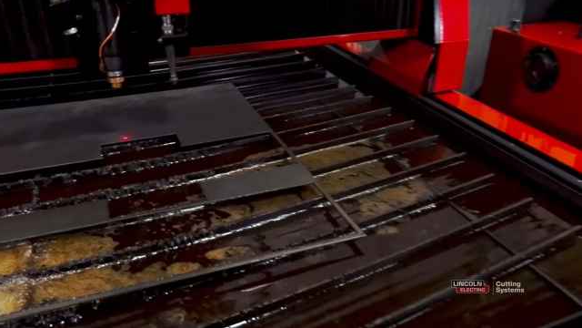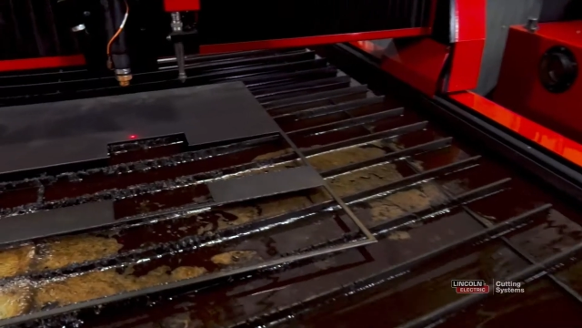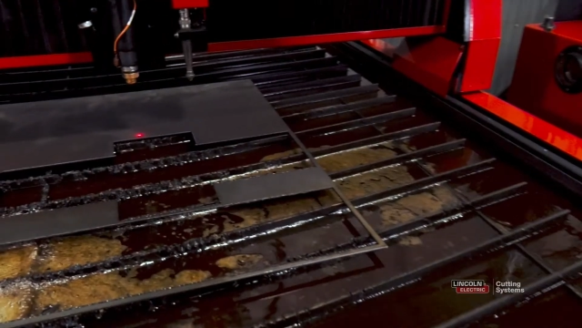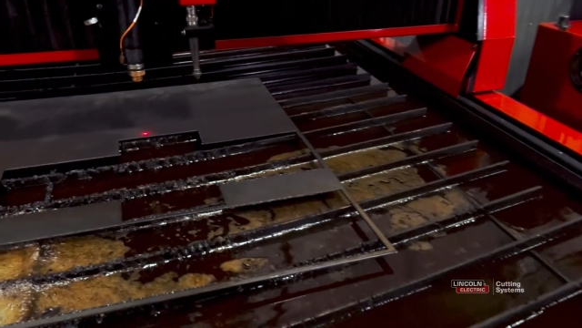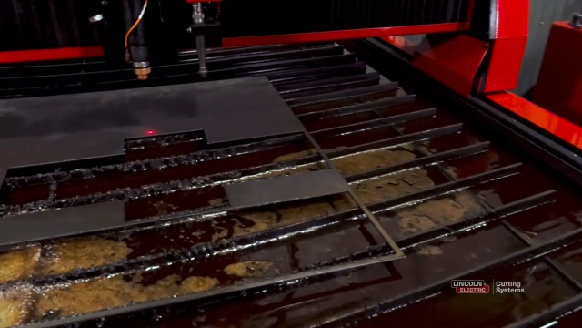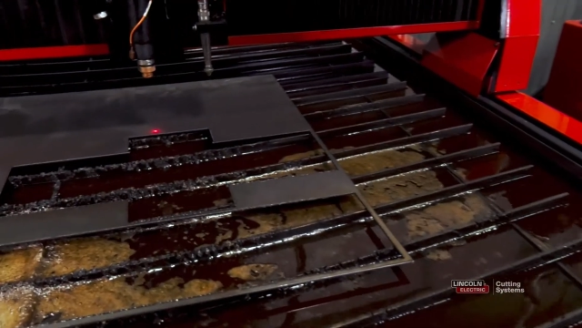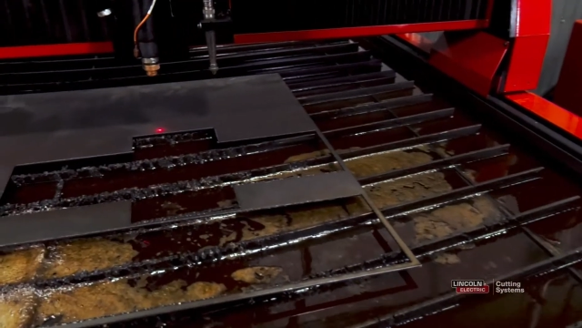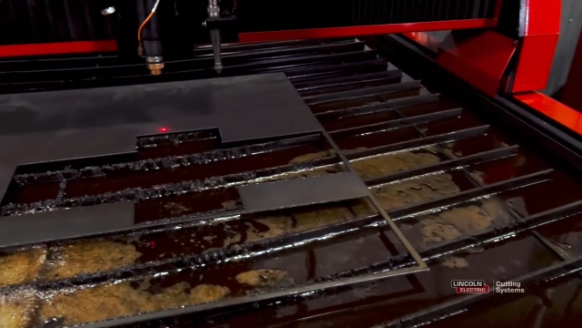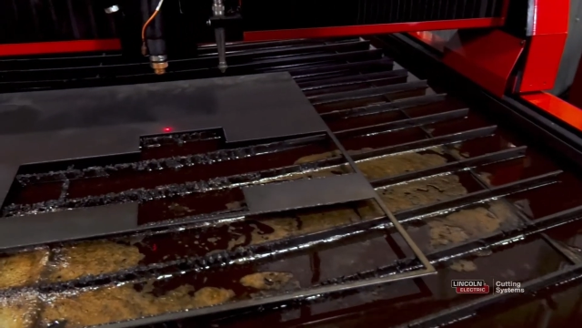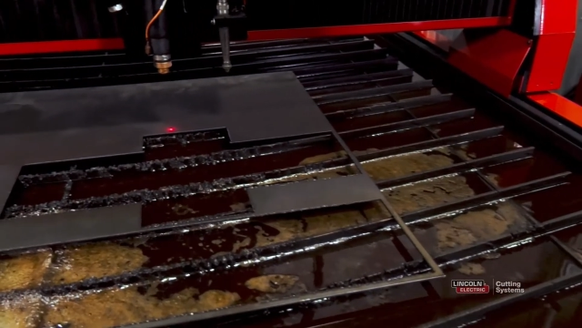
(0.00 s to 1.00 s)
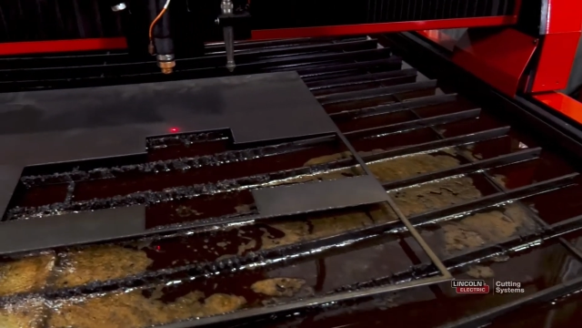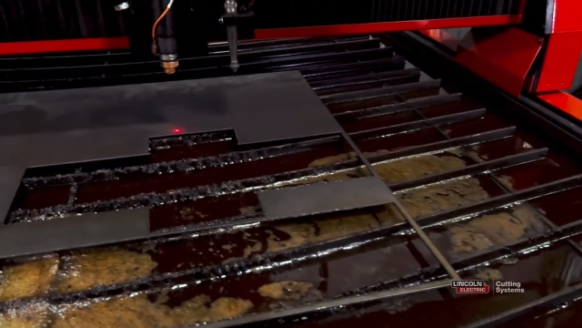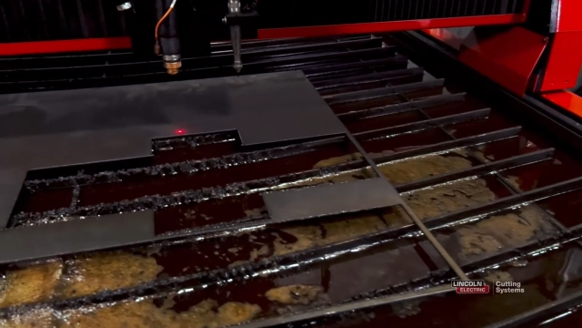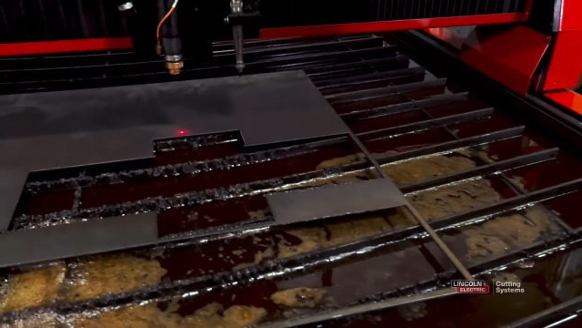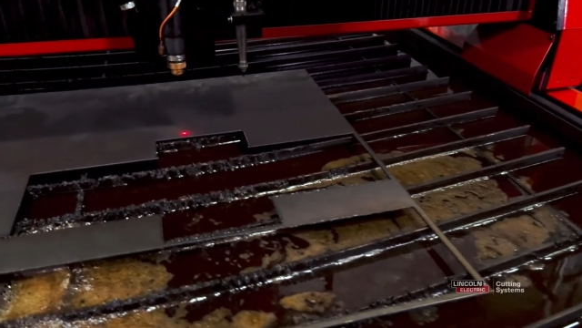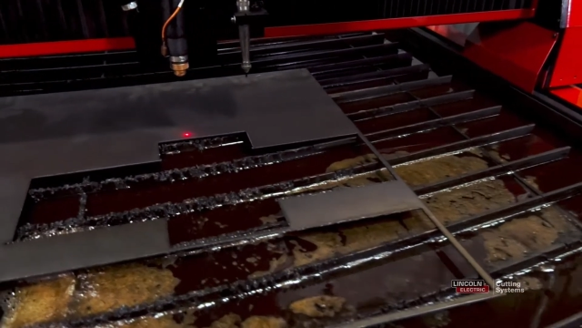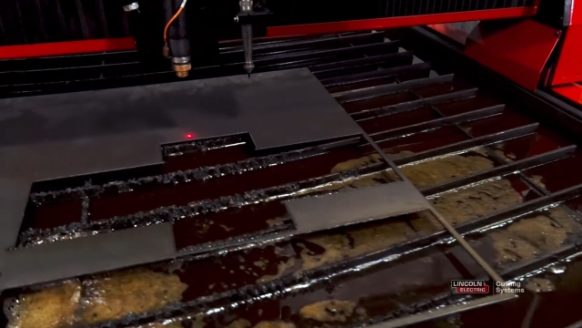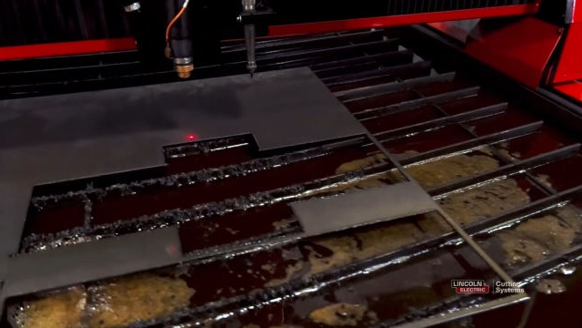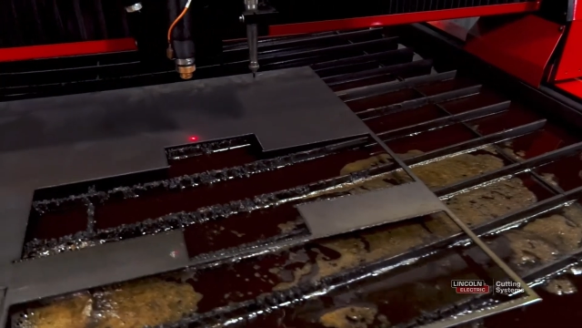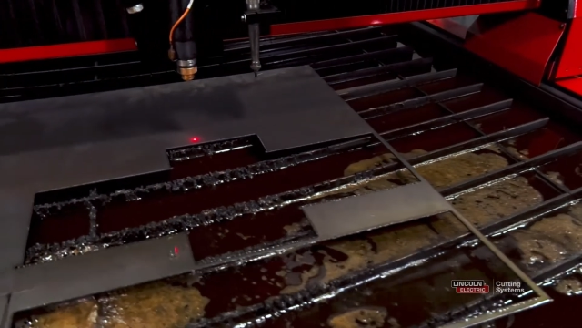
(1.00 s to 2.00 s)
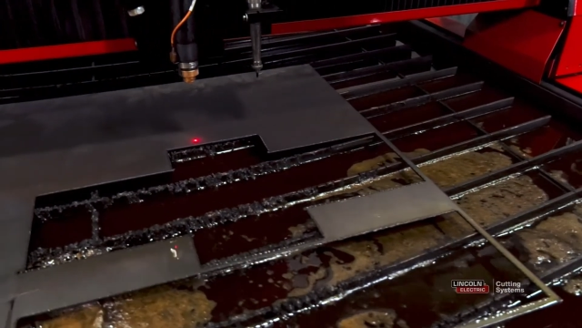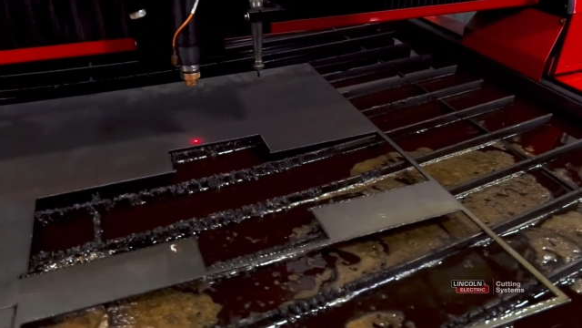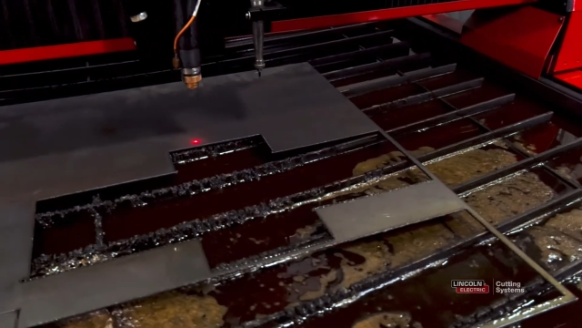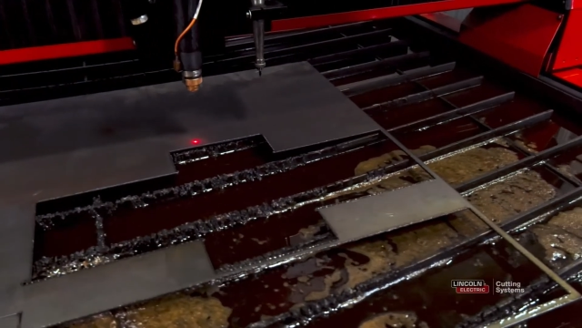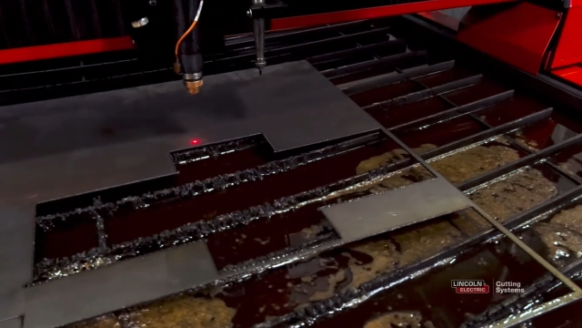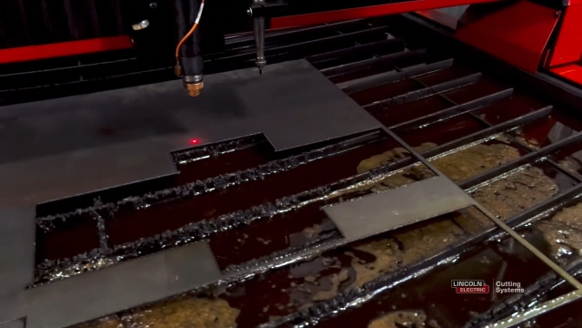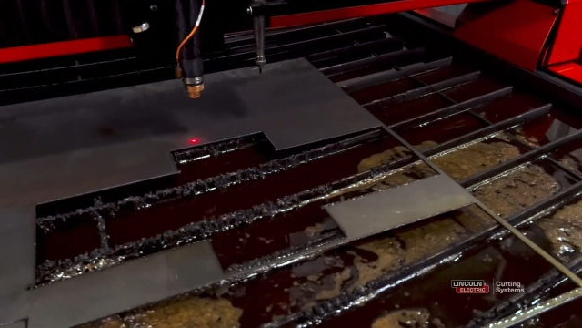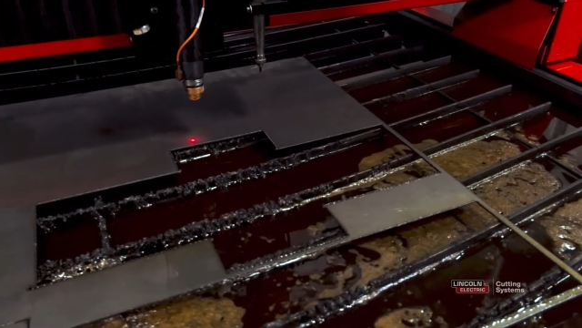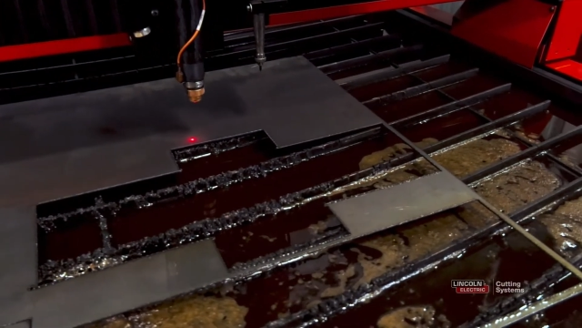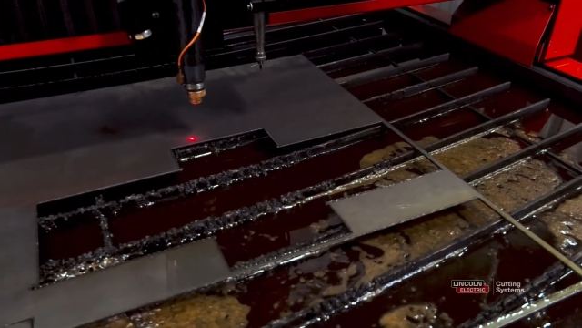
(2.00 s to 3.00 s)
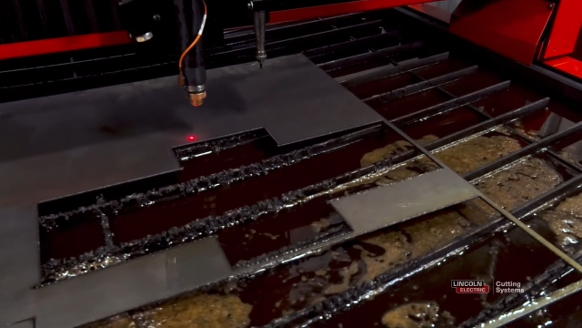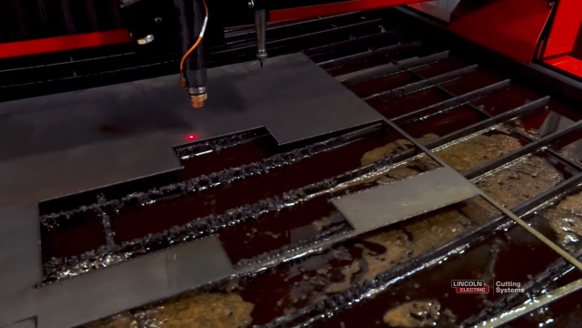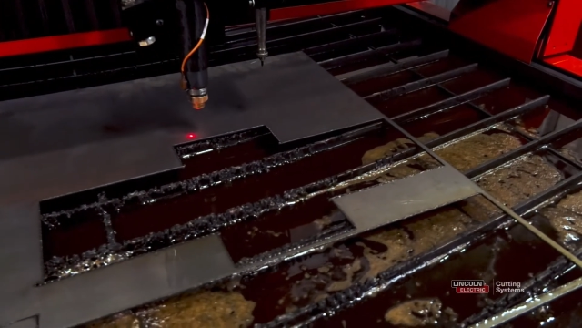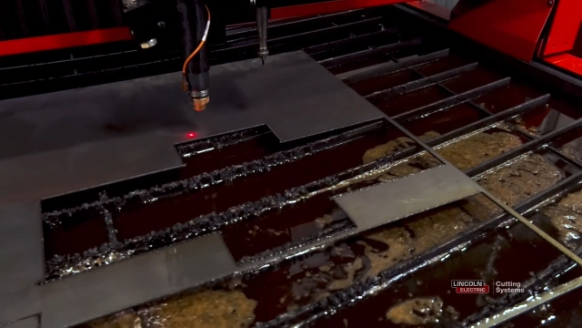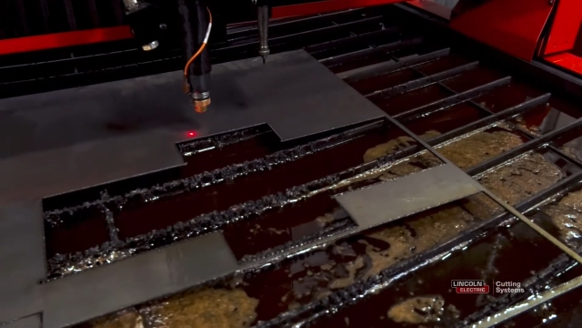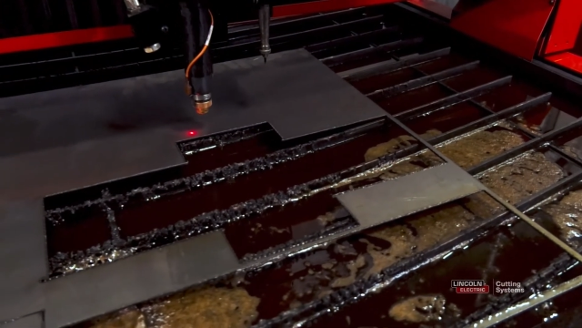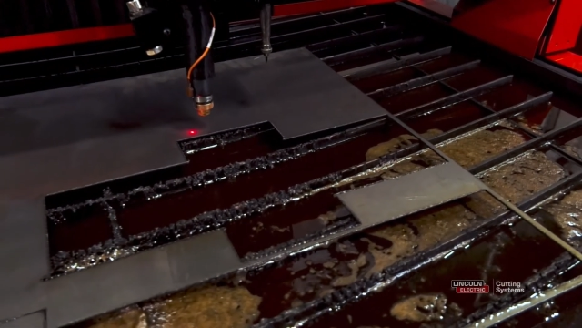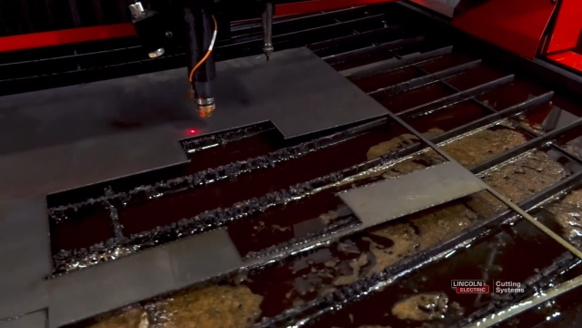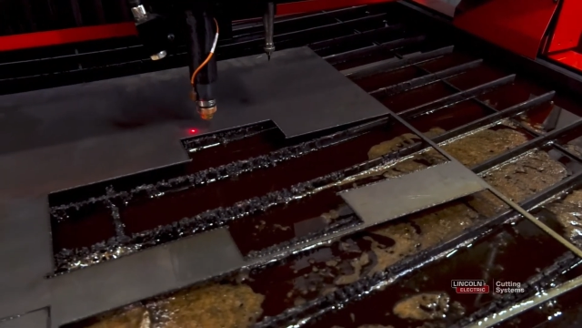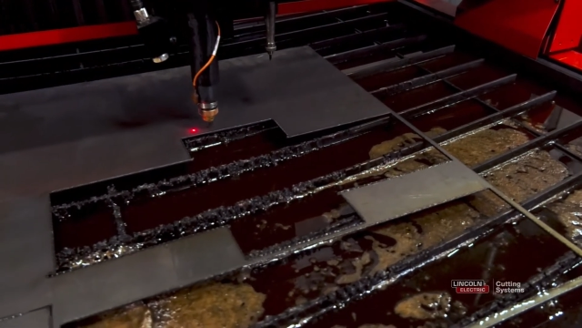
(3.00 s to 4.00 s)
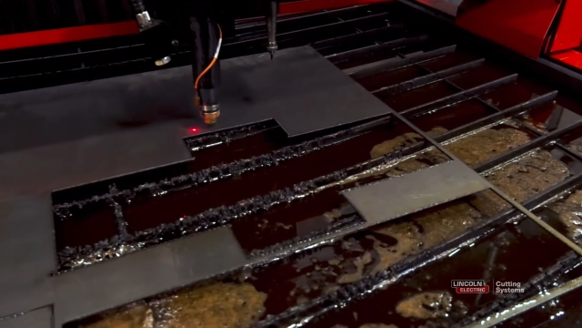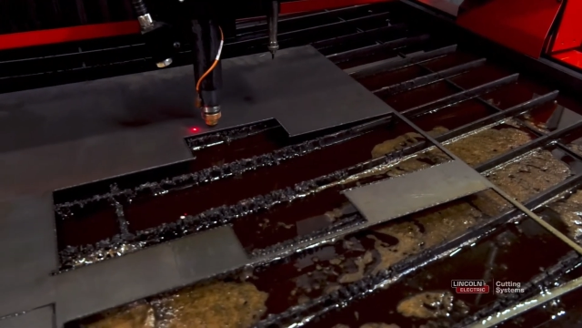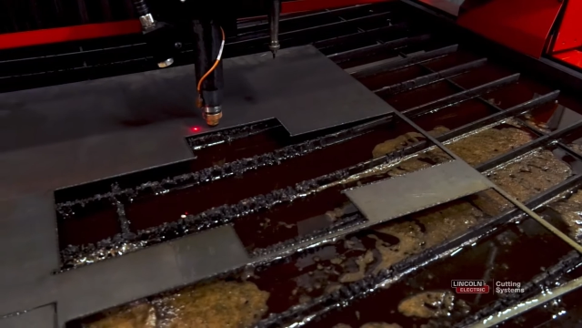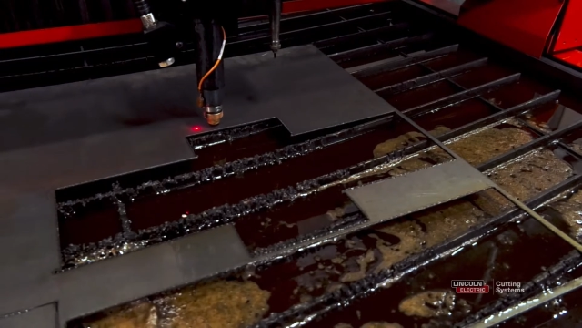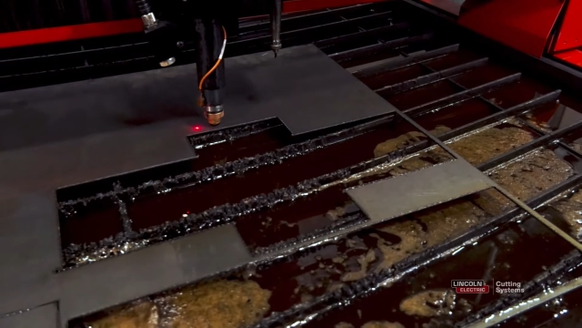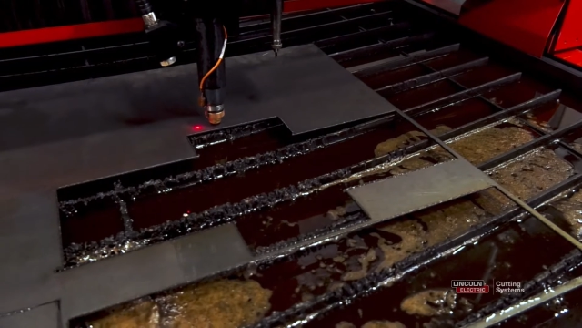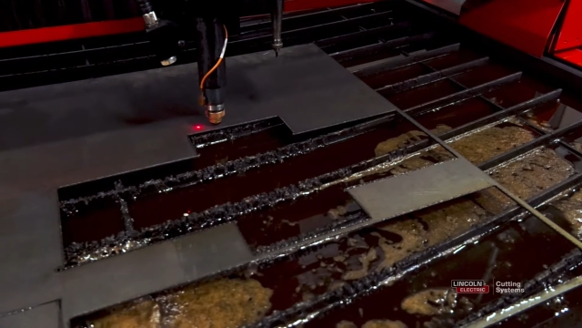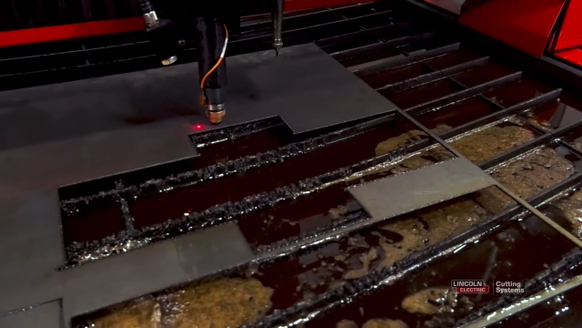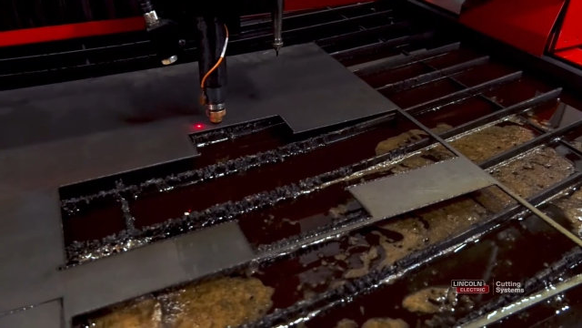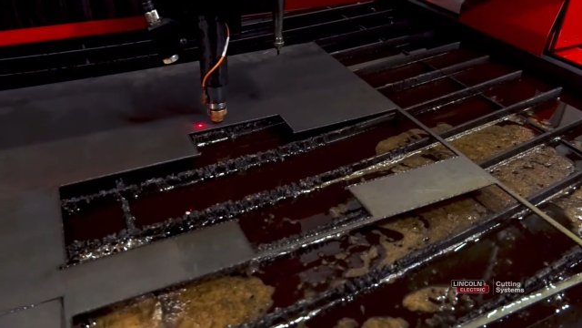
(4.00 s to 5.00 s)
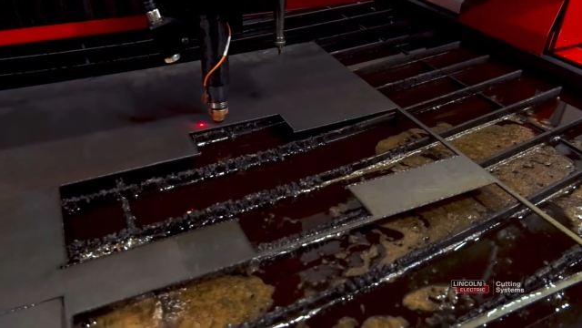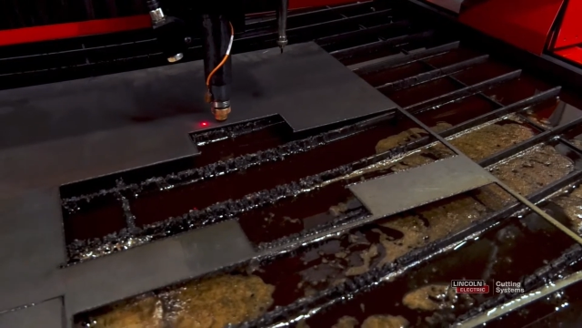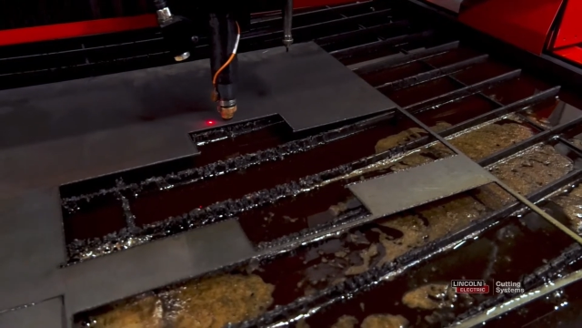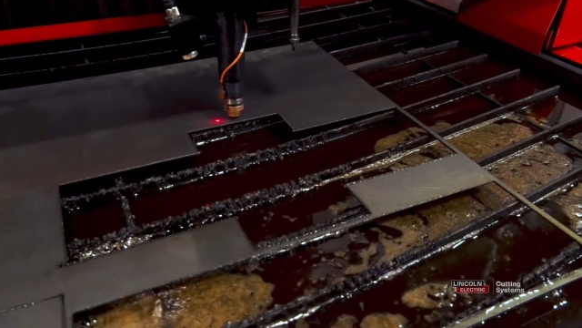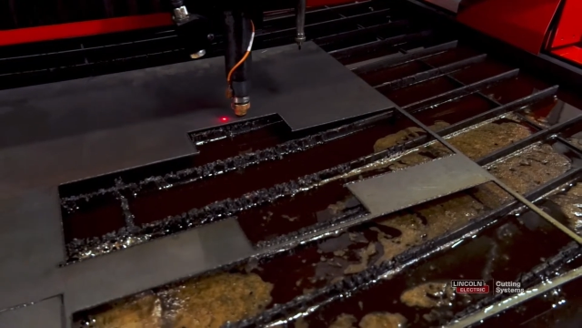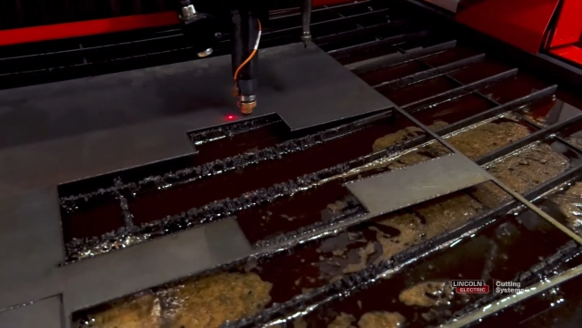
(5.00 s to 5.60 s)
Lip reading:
Nobody's mouth can be seen.